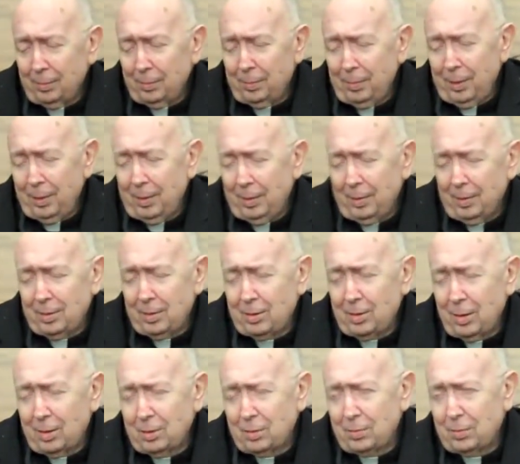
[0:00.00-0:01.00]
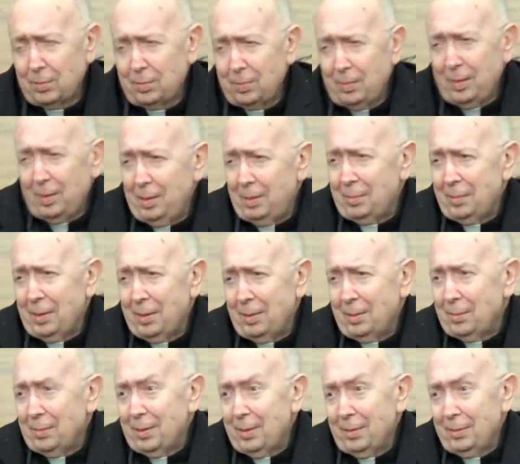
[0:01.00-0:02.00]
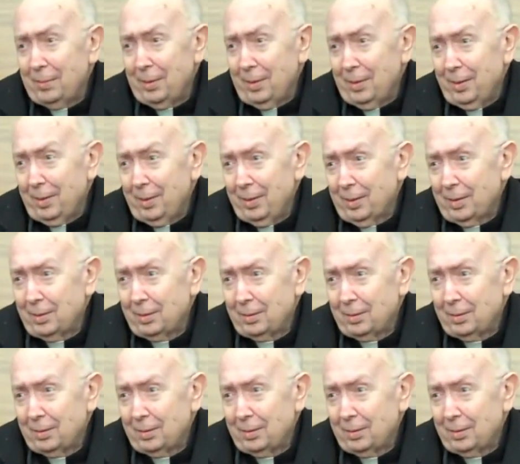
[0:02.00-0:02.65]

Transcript: being discussed for many years. You